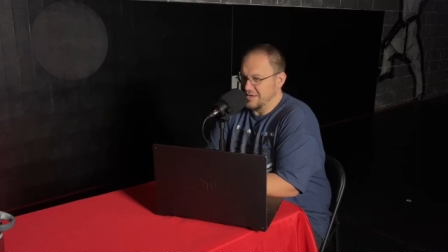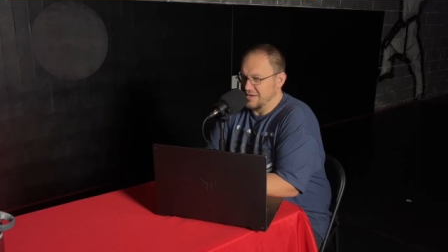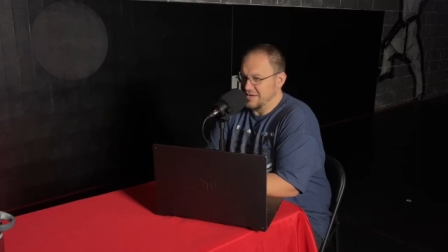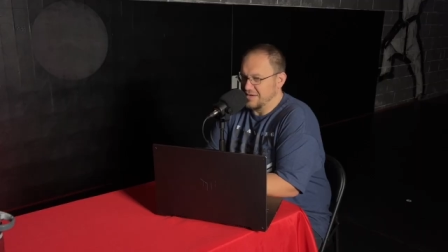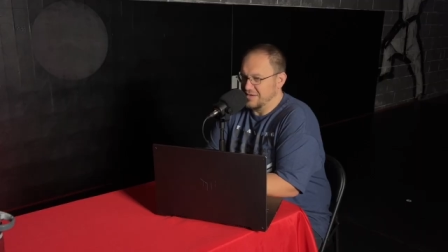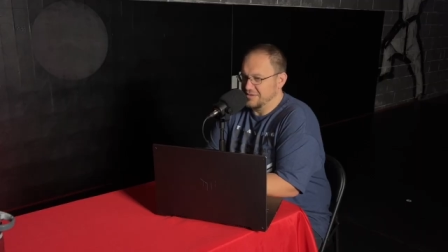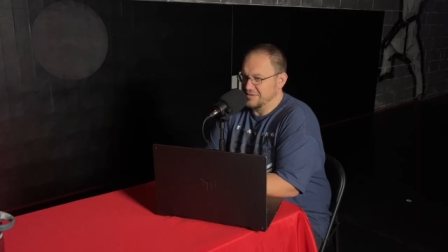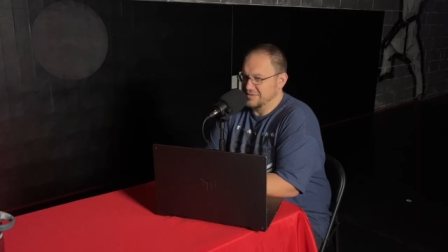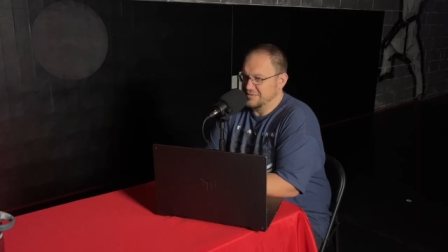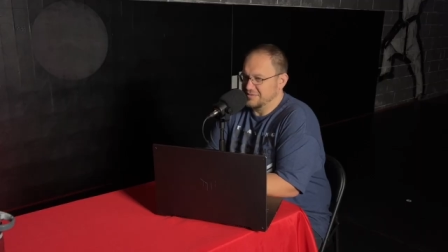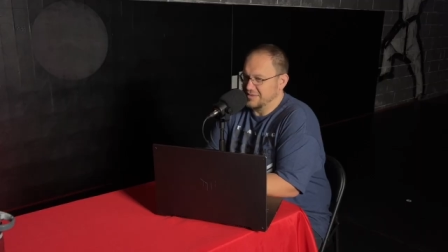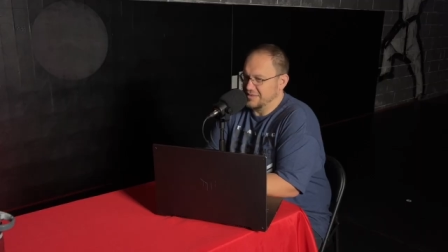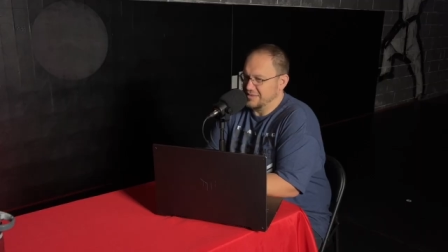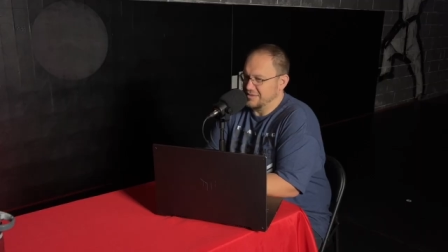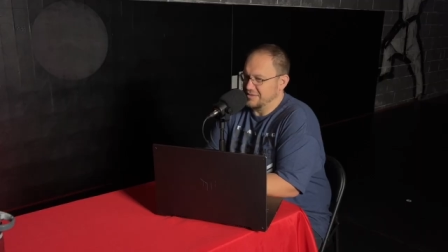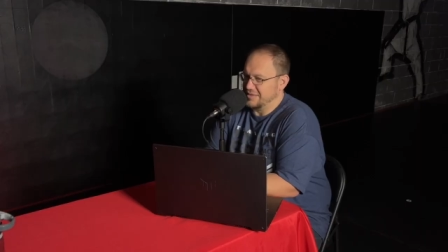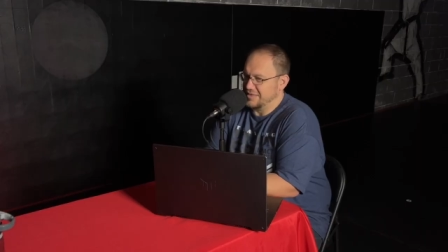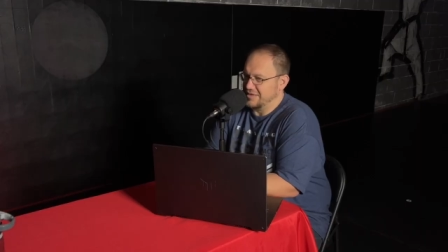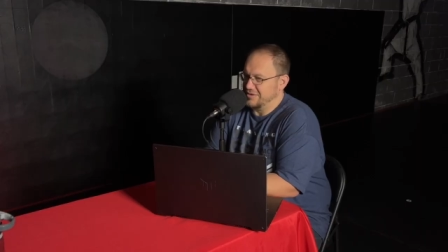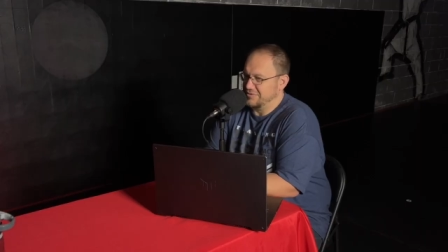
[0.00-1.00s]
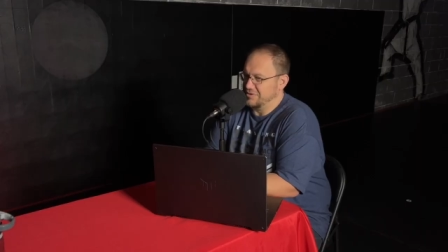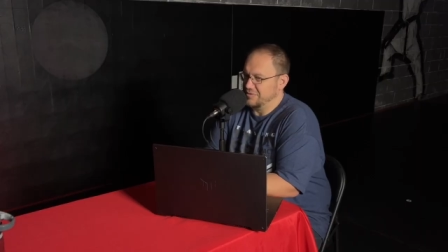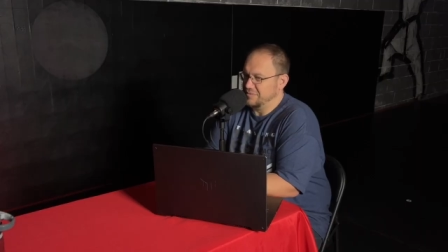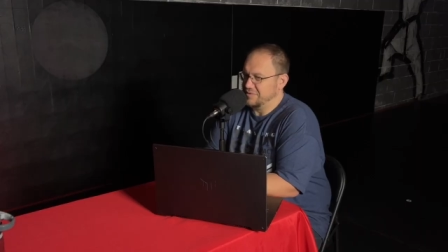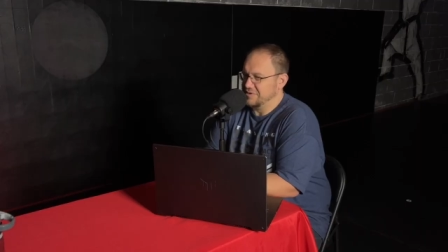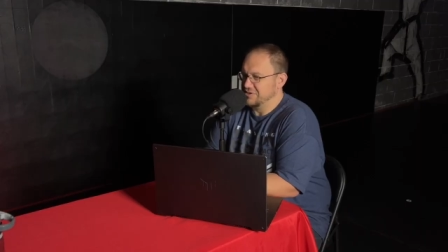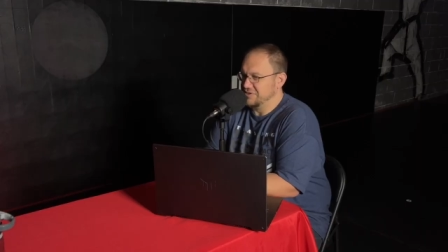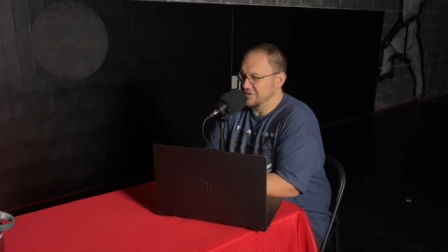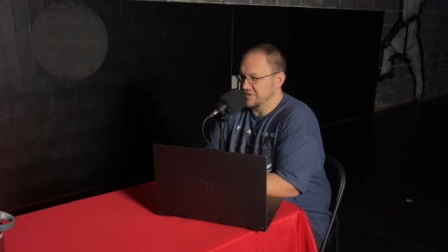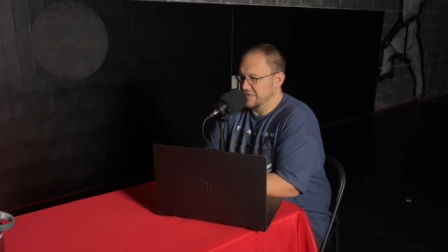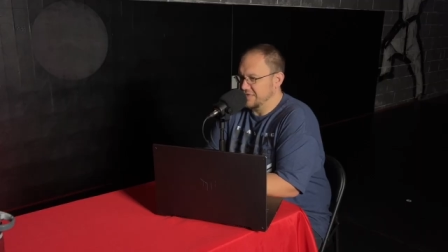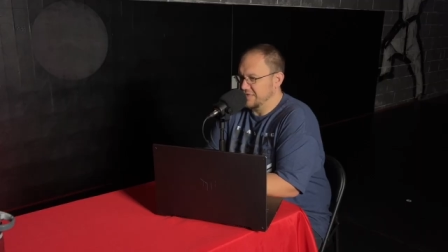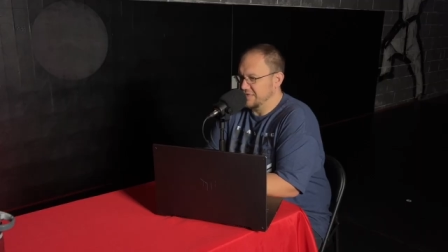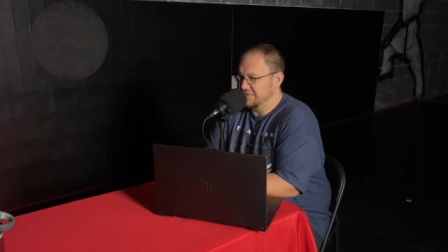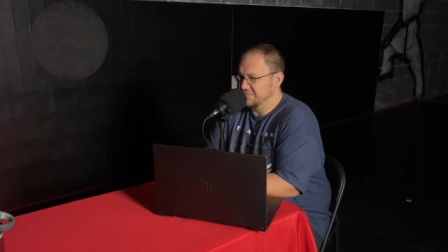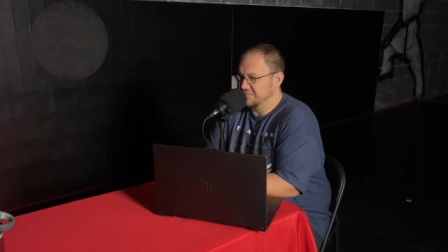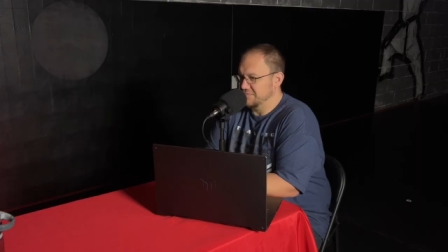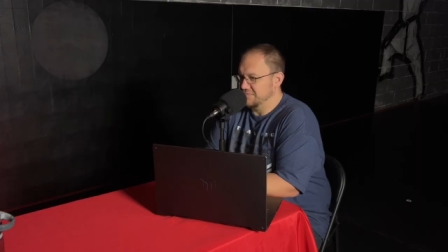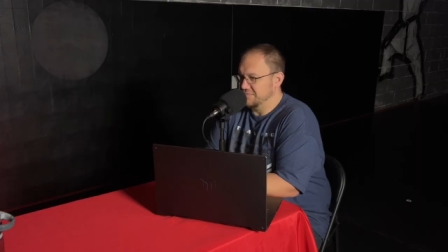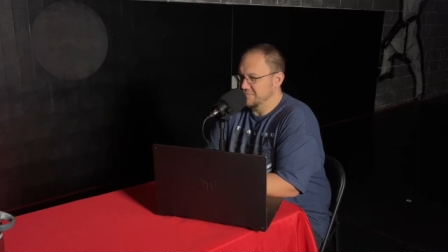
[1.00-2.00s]
know, they, they don't know when to shut
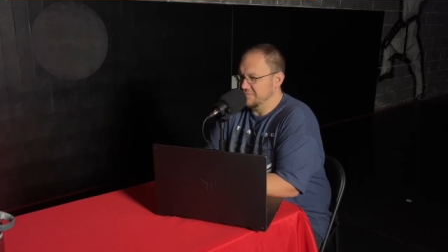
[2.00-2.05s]
up.